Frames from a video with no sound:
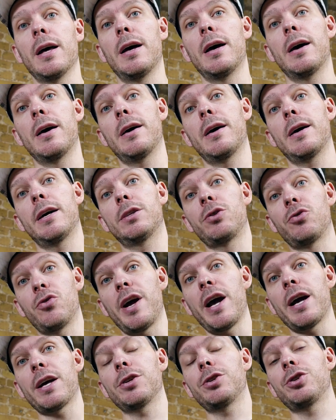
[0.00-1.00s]

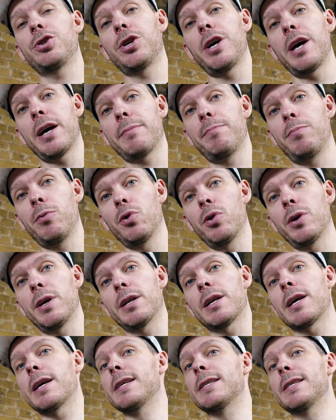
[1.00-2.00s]
Track
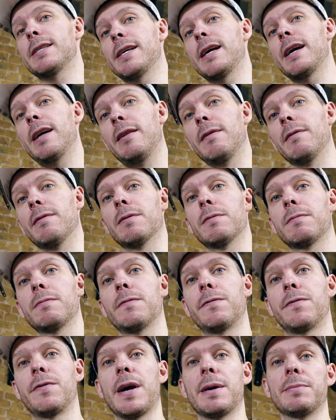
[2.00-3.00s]
Checkpoint SL
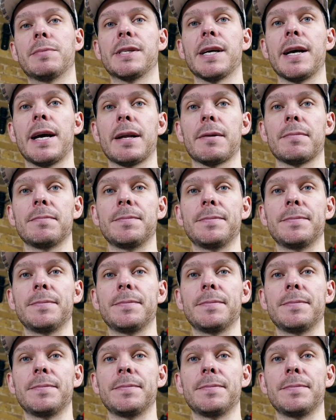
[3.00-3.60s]
frame set.